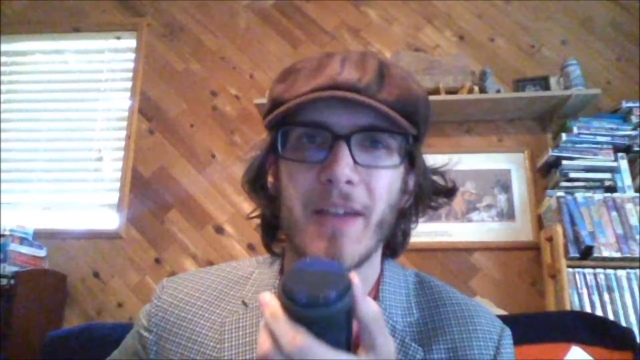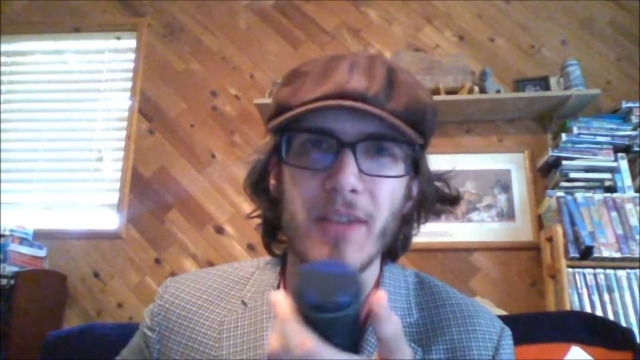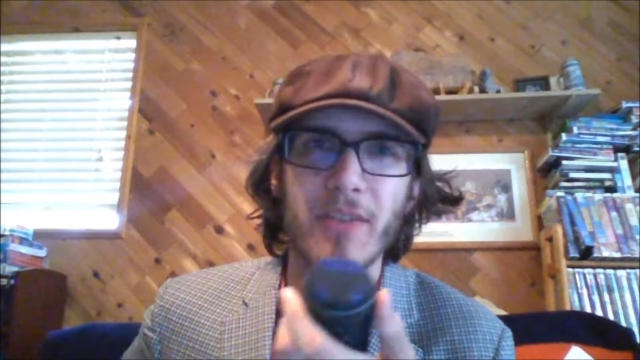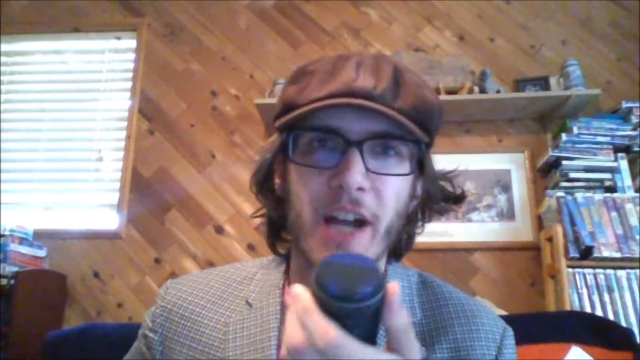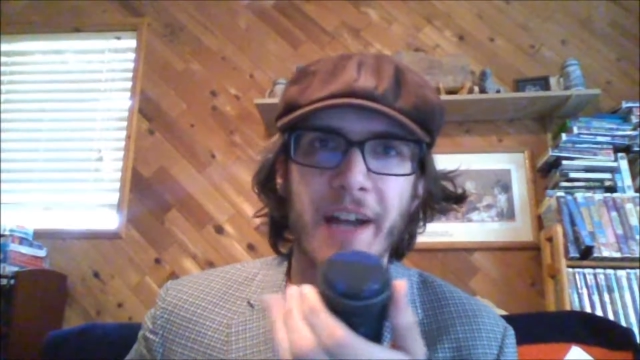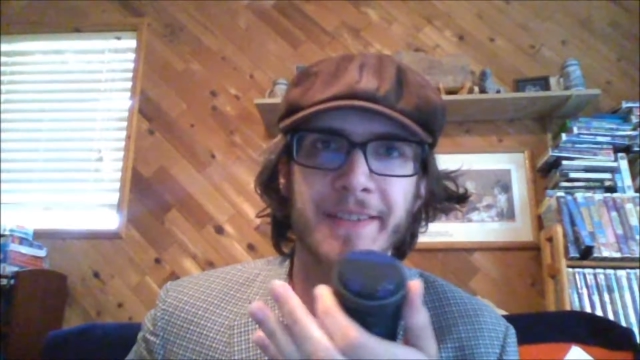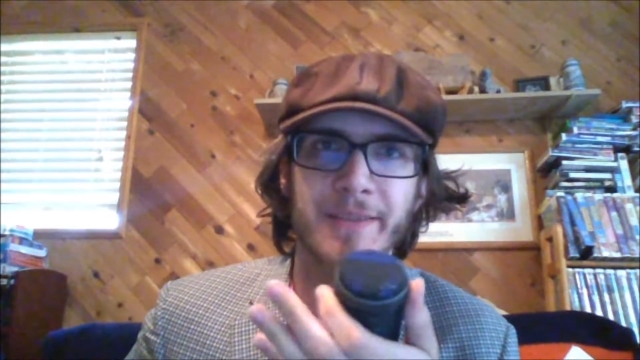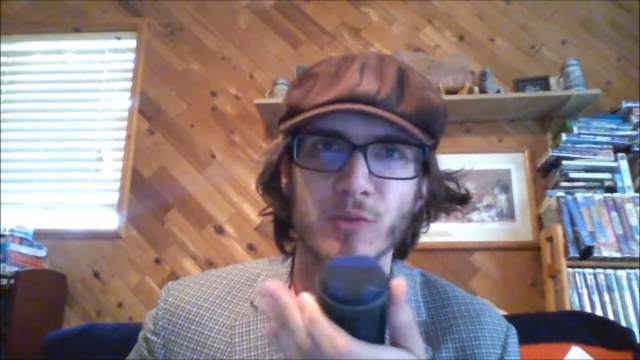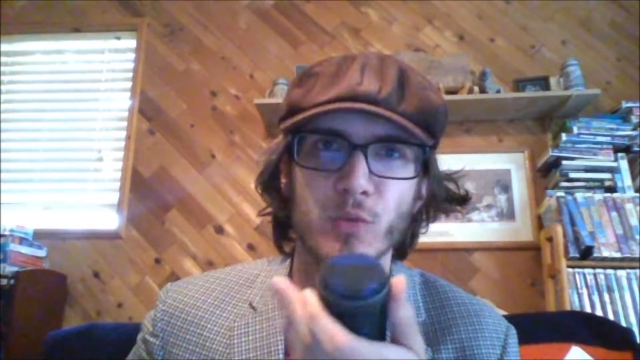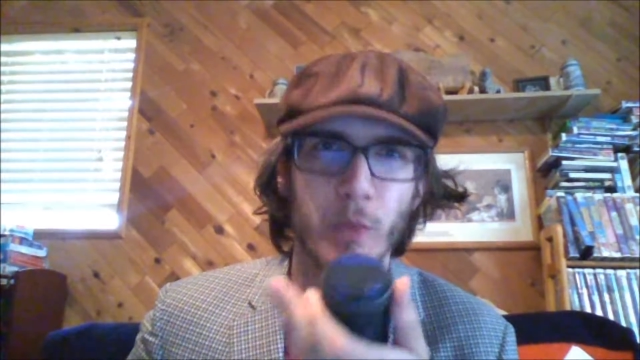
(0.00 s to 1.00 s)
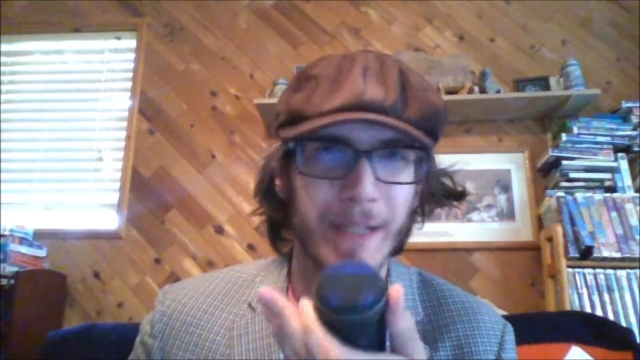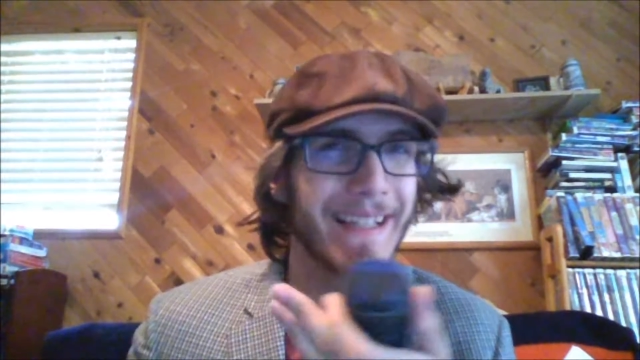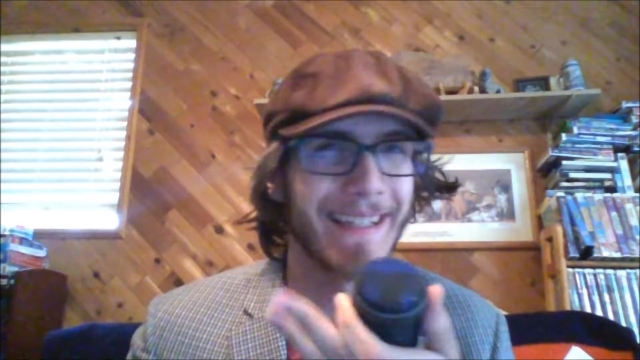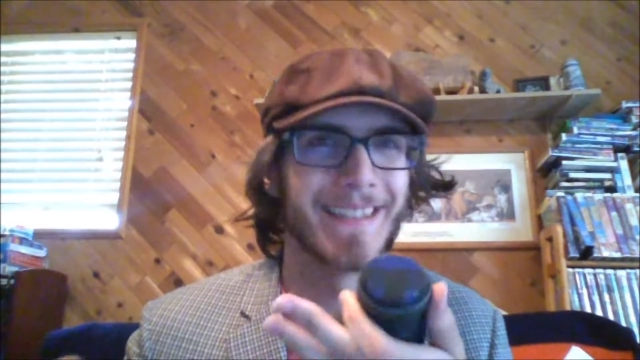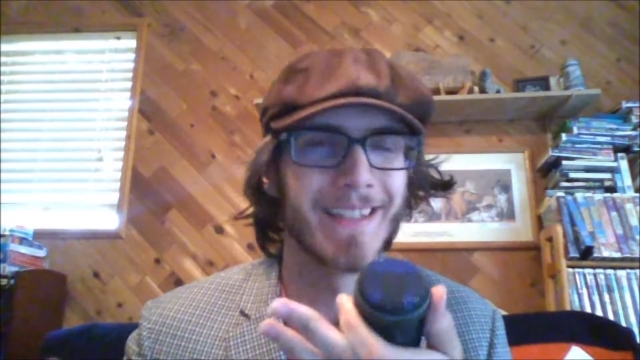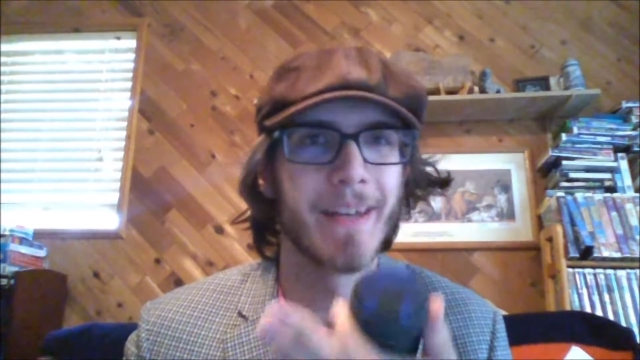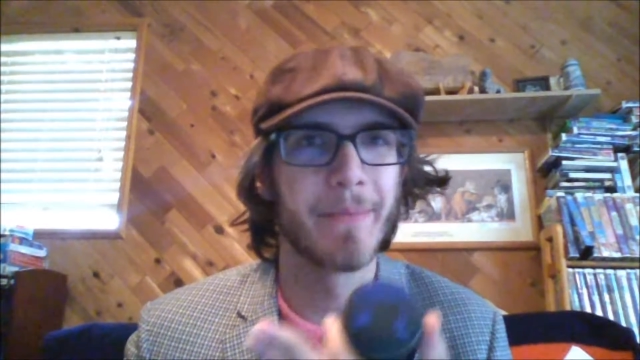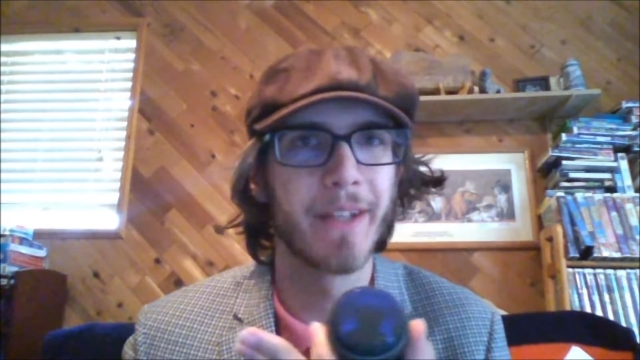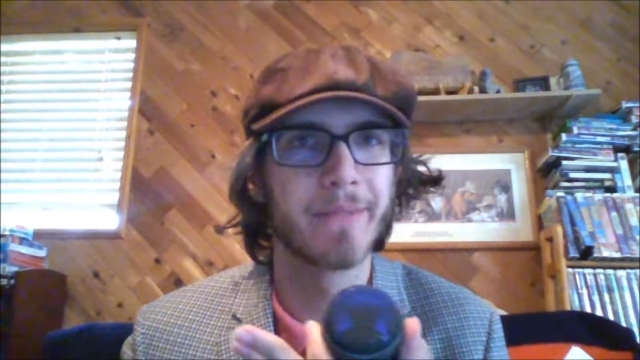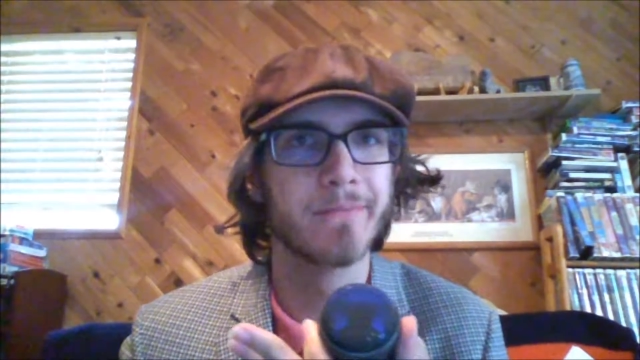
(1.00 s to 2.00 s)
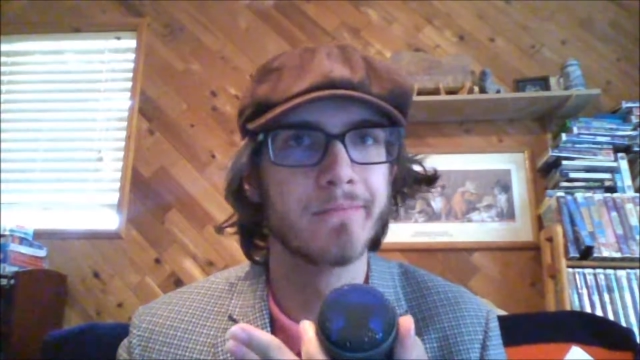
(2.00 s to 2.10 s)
Have you ever gotten really into something?